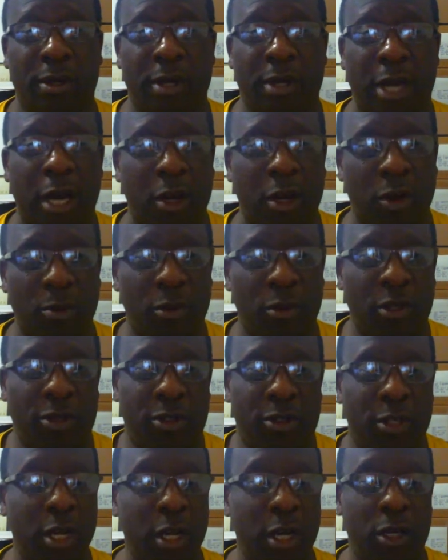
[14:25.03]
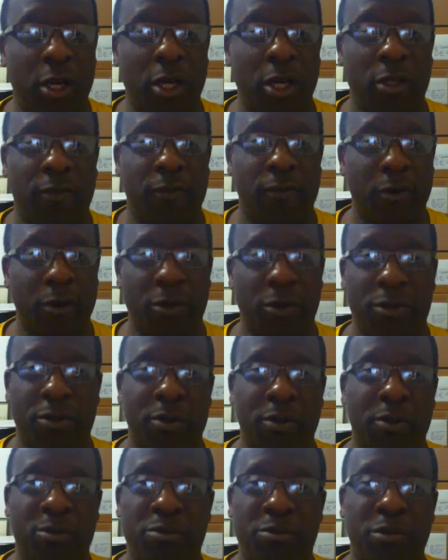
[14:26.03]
I don't mean to sound controversial,